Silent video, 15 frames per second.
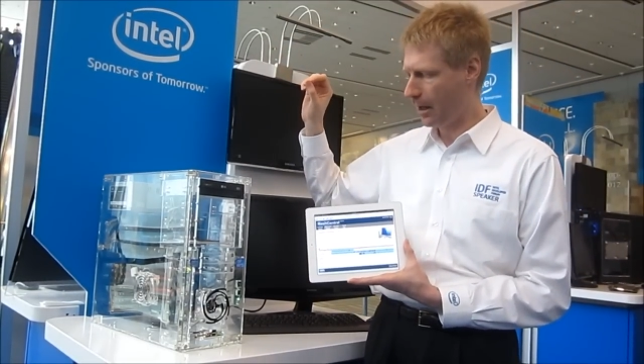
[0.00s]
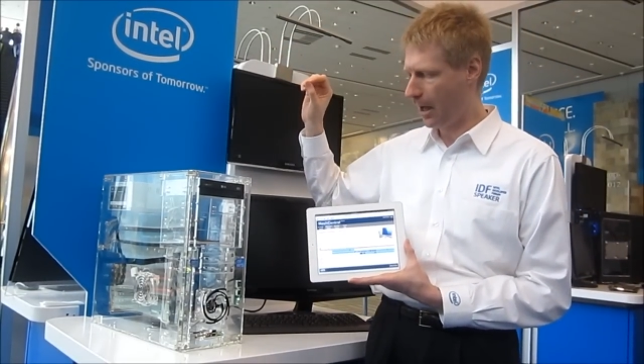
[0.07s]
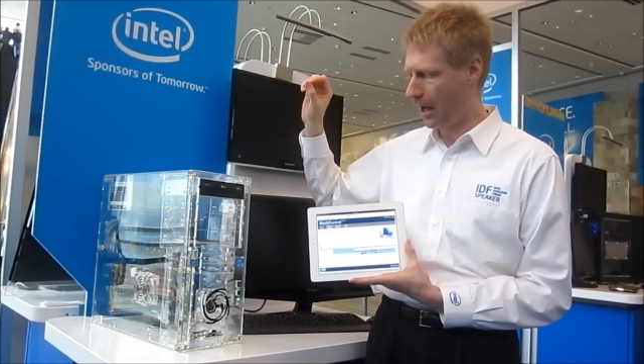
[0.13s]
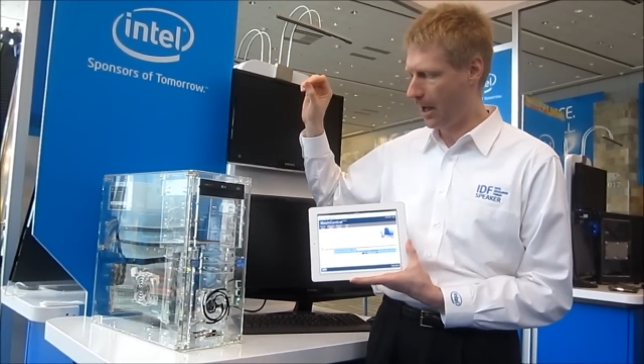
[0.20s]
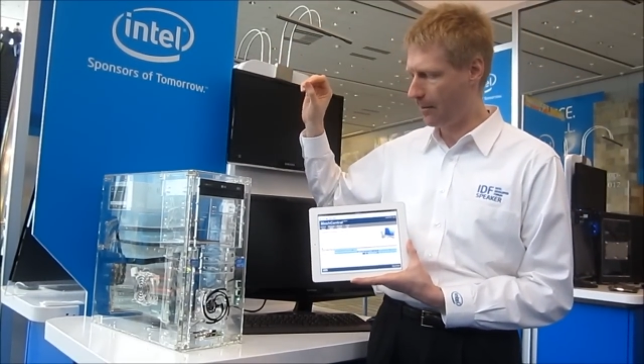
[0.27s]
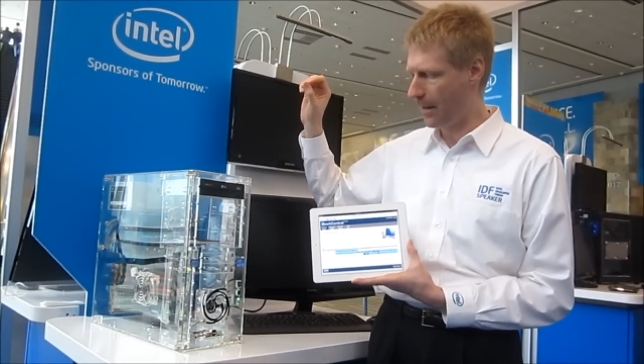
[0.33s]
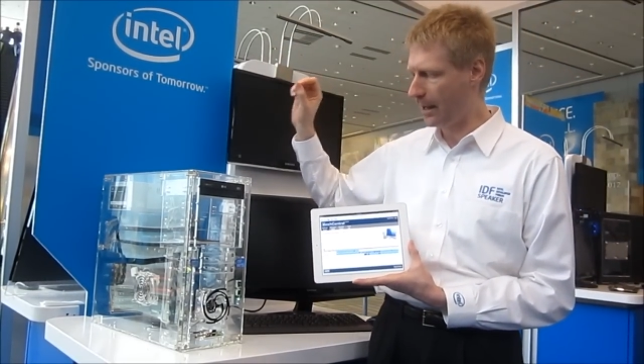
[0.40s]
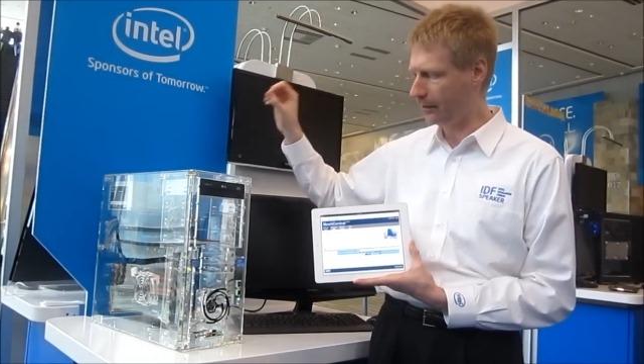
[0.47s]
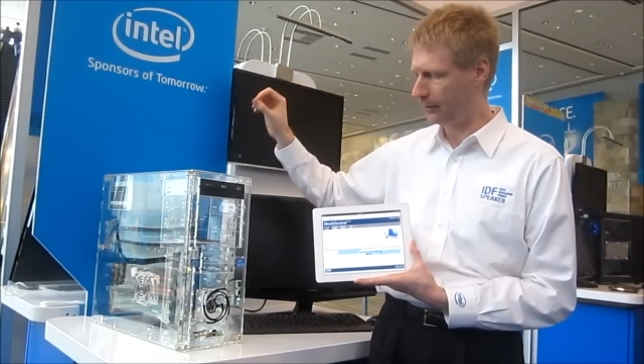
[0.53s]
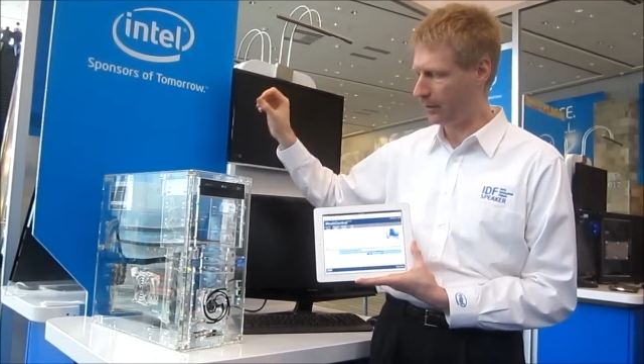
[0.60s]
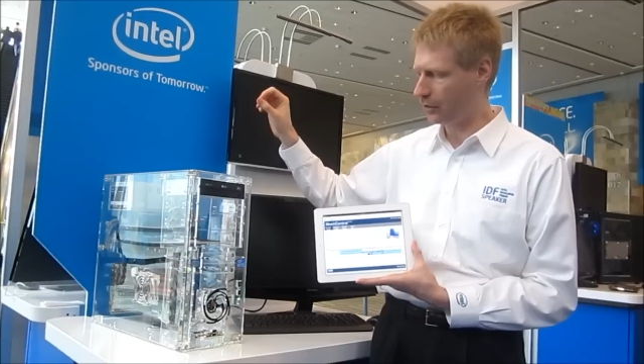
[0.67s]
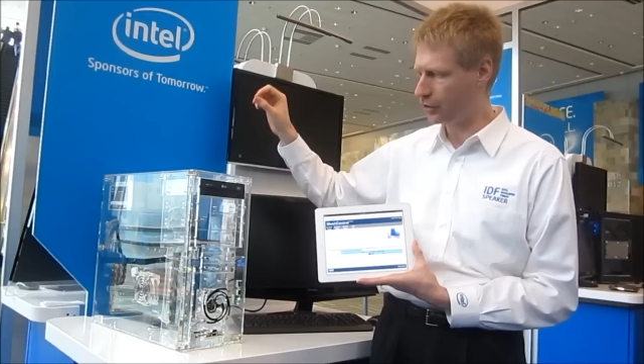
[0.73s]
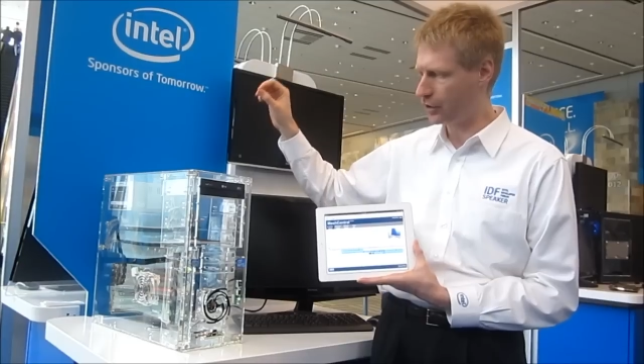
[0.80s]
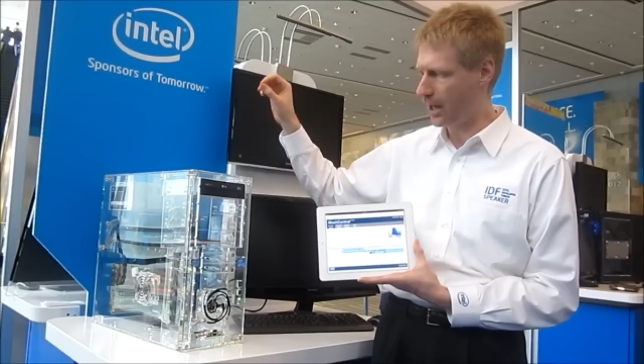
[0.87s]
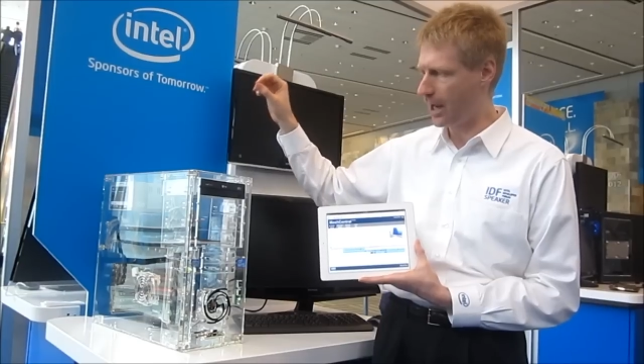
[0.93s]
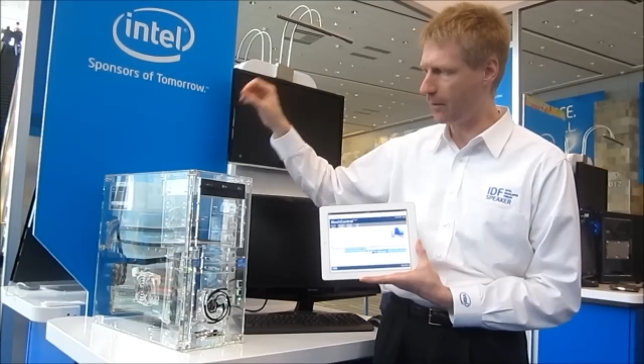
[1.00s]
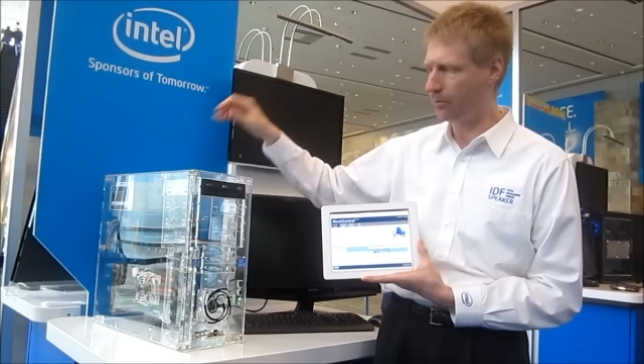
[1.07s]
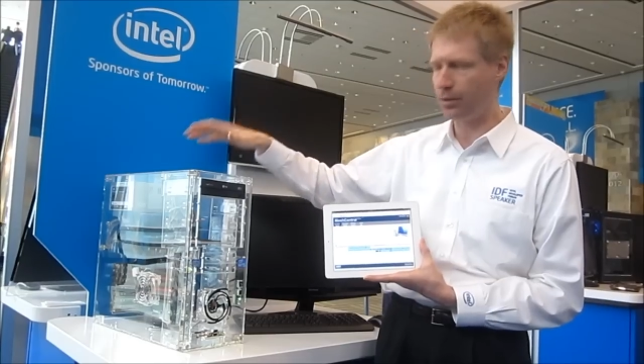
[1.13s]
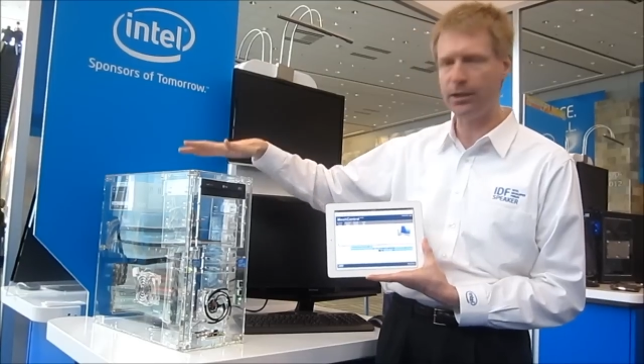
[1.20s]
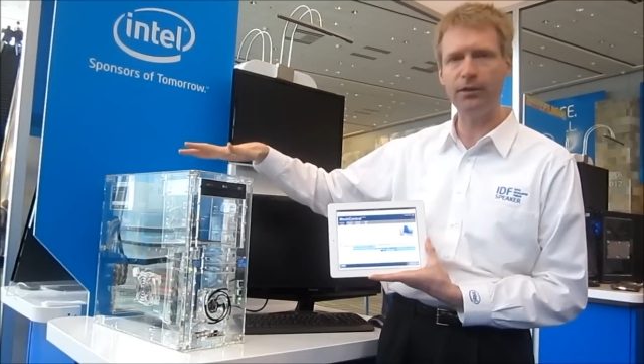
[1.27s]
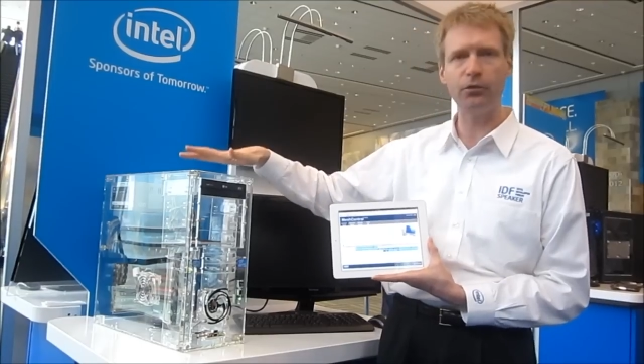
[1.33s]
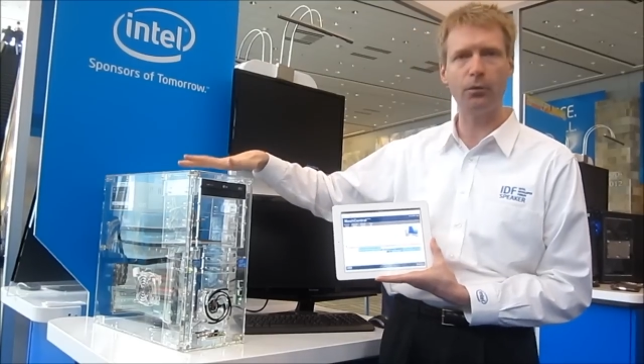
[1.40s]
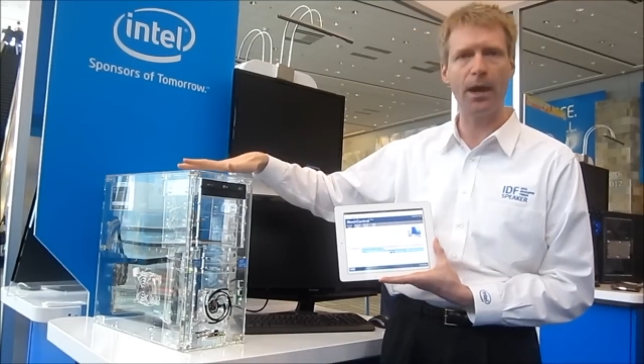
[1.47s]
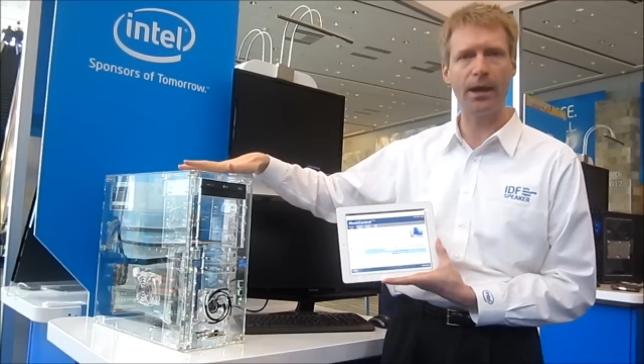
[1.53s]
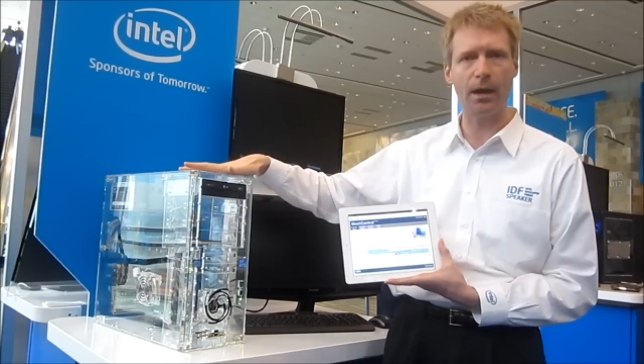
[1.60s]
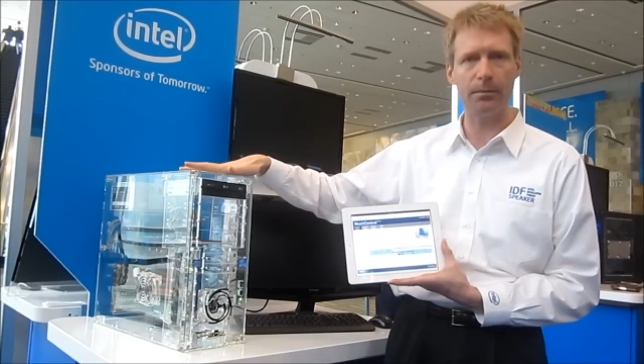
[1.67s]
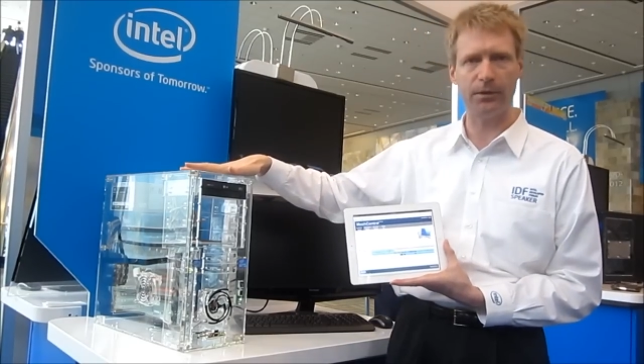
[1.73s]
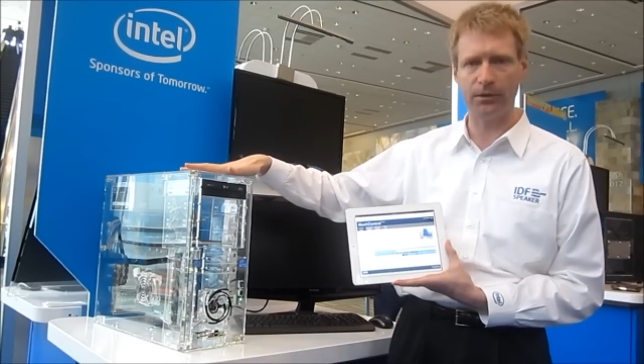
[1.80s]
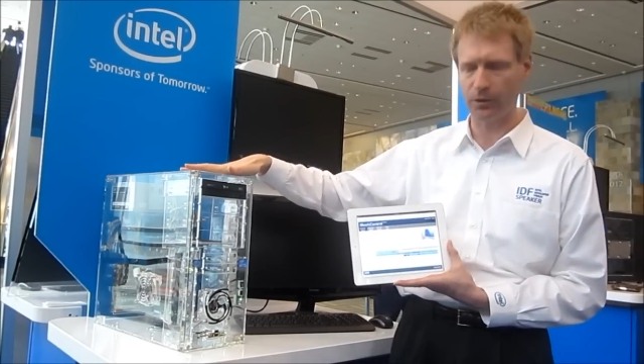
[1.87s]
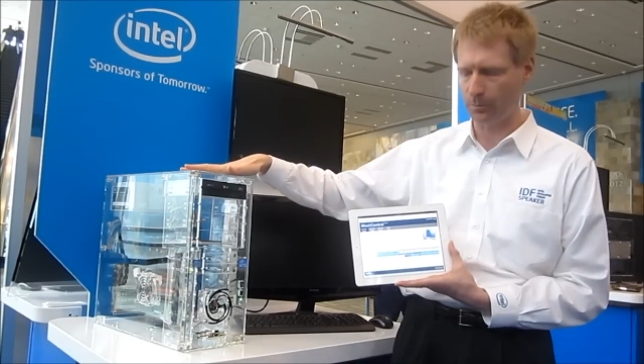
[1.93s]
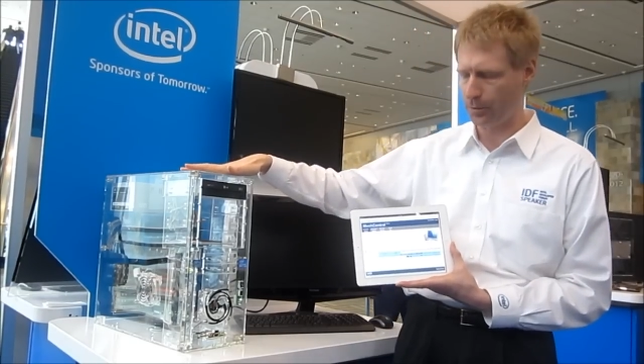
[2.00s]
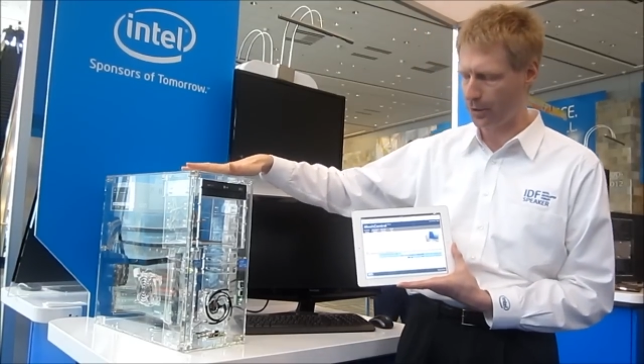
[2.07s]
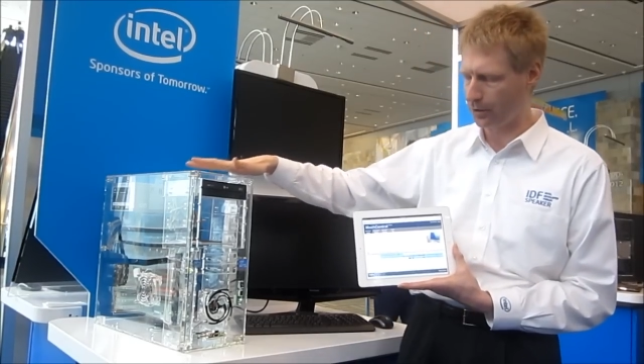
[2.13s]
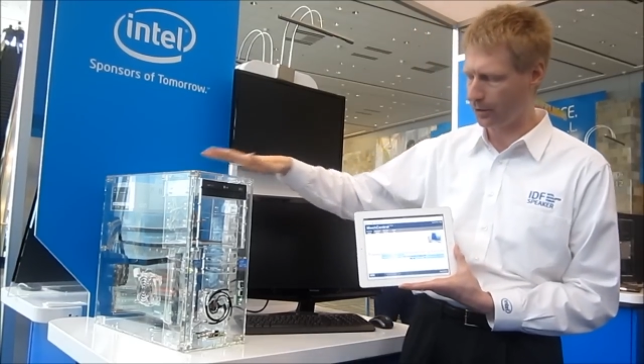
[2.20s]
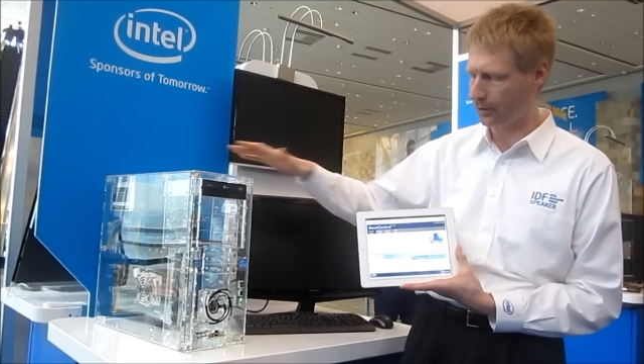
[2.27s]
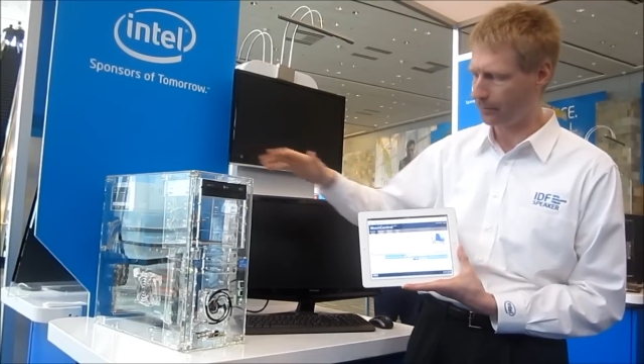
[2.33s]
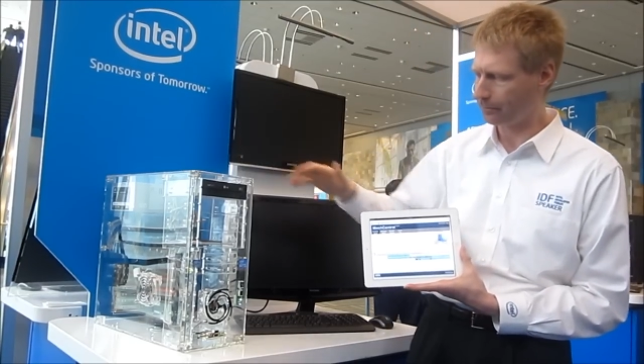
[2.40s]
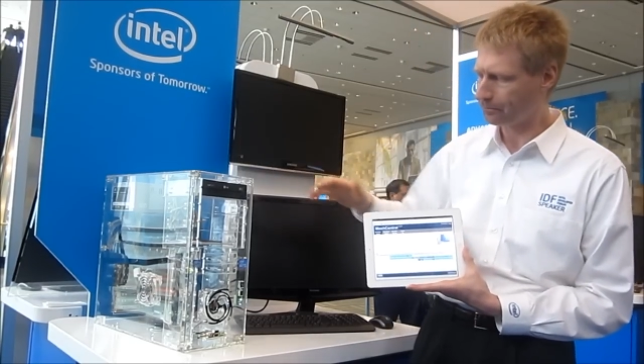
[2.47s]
uh, message saying, please wake up this computer.